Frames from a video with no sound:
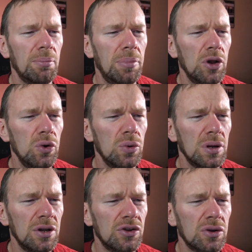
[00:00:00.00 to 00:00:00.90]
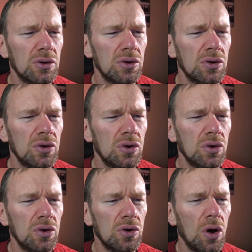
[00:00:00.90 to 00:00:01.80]
blue, and
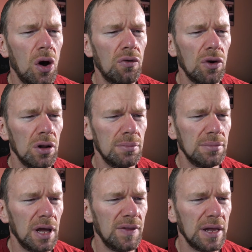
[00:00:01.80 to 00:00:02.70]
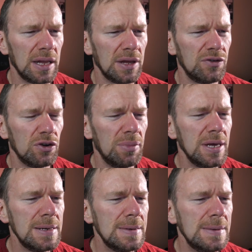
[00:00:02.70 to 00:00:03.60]
coral. I think that should
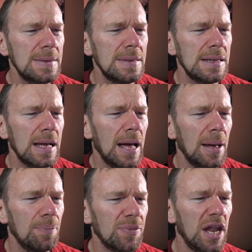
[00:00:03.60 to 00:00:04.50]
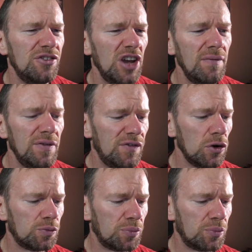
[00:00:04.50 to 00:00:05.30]
be. It generally feels